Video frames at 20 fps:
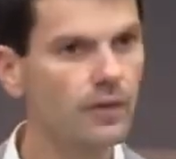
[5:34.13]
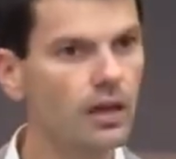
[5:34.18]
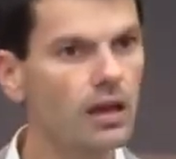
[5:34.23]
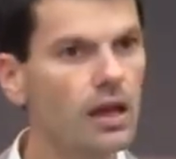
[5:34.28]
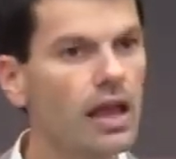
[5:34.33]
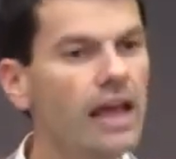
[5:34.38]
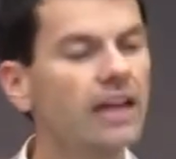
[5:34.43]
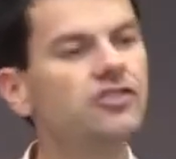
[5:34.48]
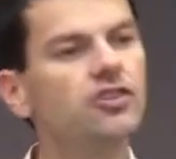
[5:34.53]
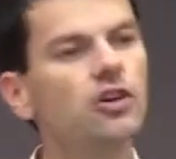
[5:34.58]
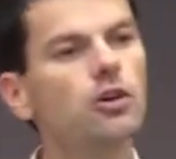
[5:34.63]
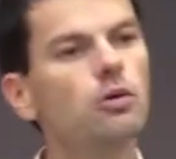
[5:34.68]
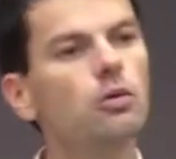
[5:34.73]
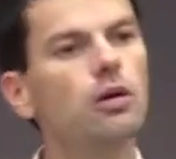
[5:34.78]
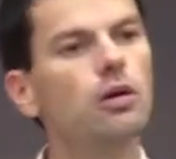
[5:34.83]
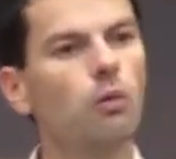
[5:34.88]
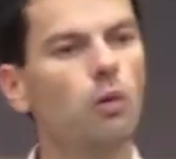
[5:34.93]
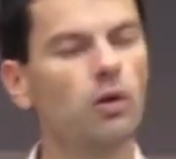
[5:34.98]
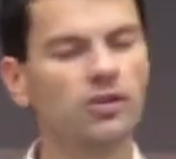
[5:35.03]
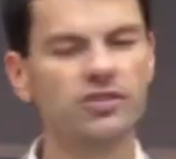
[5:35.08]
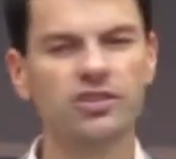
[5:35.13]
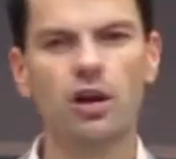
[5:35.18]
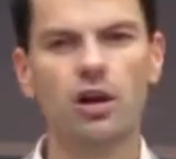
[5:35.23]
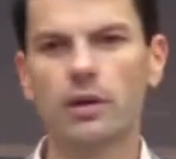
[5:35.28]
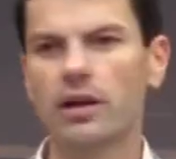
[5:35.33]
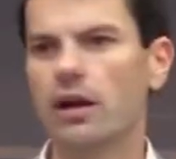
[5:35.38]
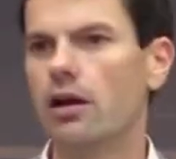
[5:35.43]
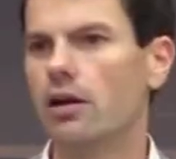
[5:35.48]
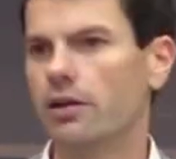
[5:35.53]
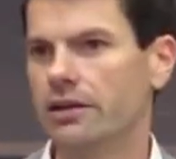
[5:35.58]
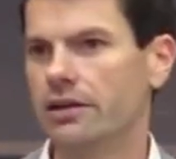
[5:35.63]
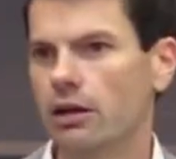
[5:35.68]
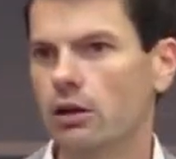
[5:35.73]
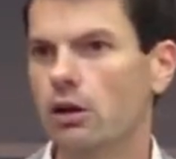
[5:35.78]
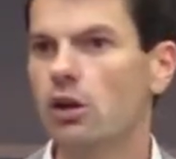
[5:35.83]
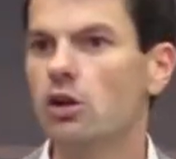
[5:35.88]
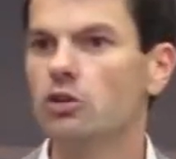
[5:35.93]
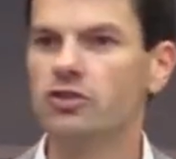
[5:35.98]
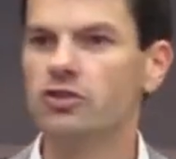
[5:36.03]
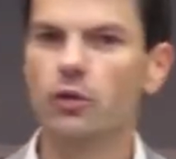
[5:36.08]
And so, what's going on here?
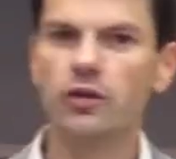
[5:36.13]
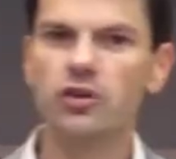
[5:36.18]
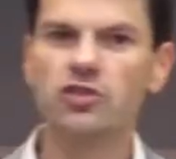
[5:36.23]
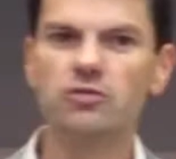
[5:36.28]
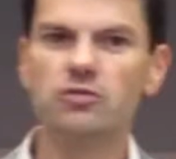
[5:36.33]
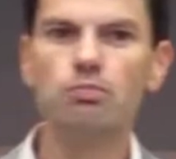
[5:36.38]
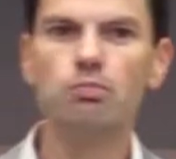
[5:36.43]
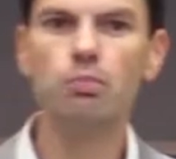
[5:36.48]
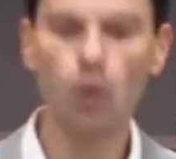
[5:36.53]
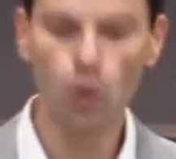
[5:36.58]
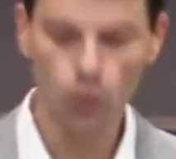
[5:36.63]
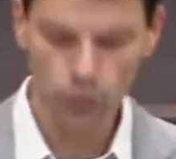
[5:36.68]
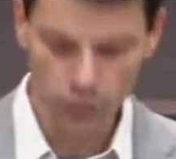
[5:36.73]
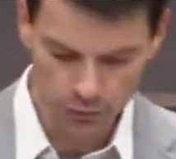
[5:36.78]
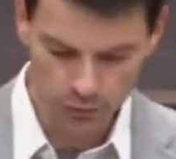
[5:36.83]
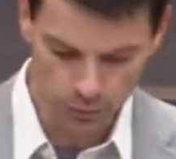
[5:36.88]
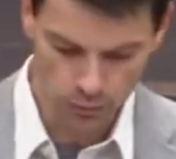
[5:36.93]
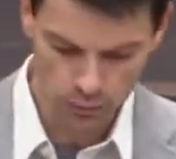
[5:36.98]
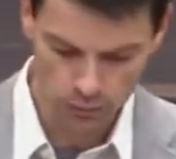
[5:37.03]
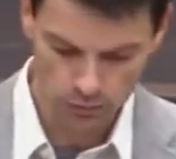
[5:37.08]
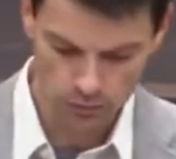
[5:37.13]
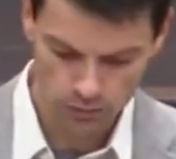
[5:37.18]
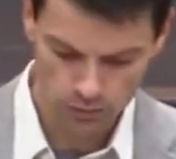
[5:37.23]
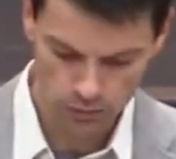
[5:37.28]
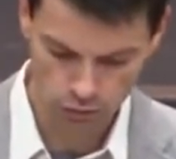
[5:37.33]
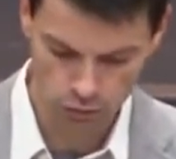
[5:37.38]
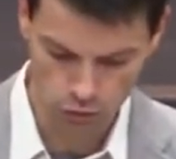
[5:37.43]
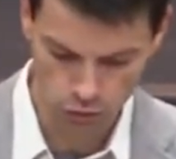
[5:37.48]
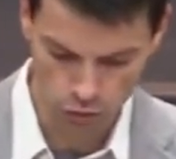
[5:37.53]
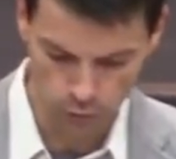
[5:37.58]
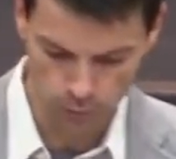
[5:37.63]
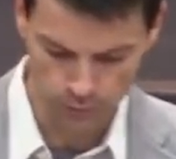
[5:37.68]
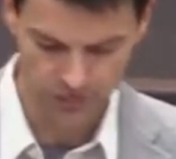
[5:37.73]
So, there's multiple groups